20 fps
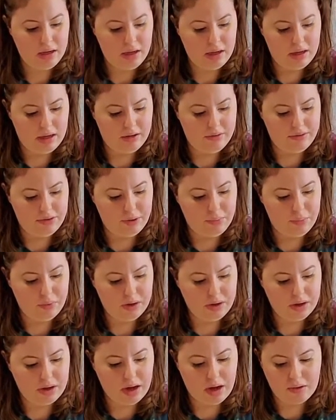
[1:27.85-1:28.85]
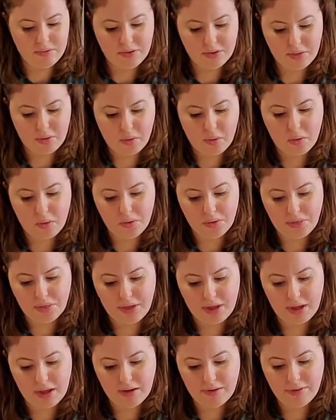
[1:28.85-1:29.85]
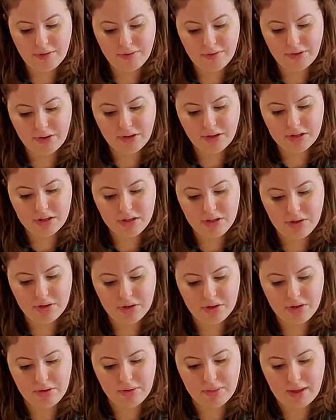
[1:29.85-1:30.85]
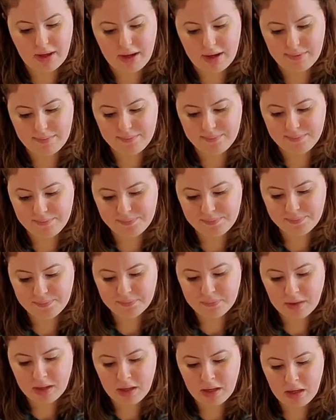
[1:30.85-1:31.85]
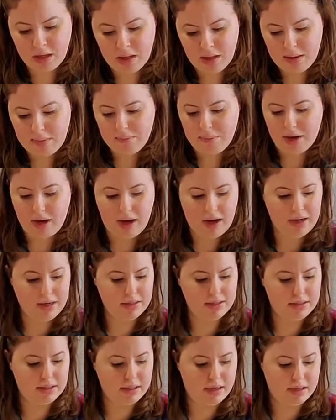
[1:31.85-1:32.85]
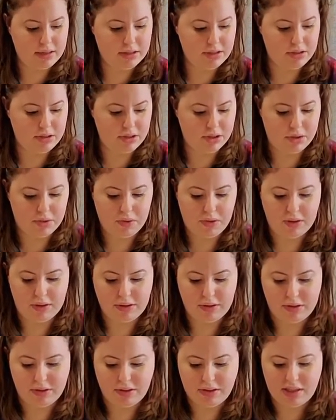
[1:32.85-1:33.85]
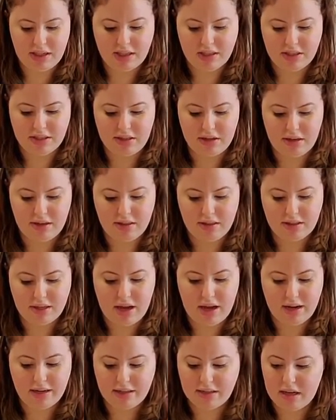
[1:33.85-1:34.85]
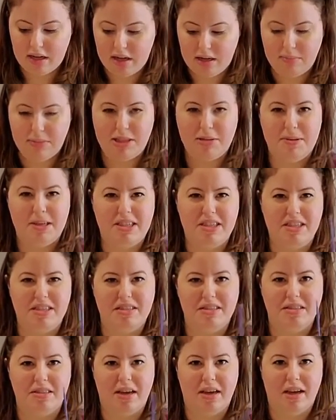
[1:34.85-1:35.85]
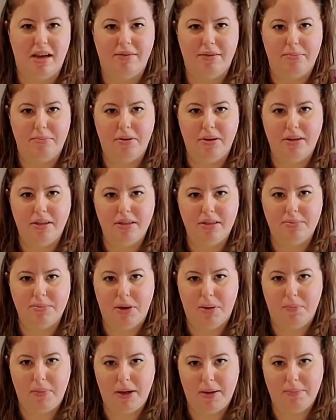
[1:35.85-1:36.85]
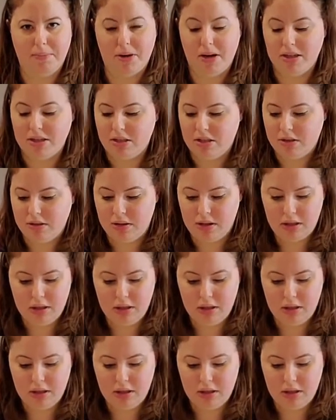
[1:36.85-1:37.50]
And if you wanna cover the whole thing first, you can do that. But I just like to do a little section at a time, especially since I have a pretty small paintbrush.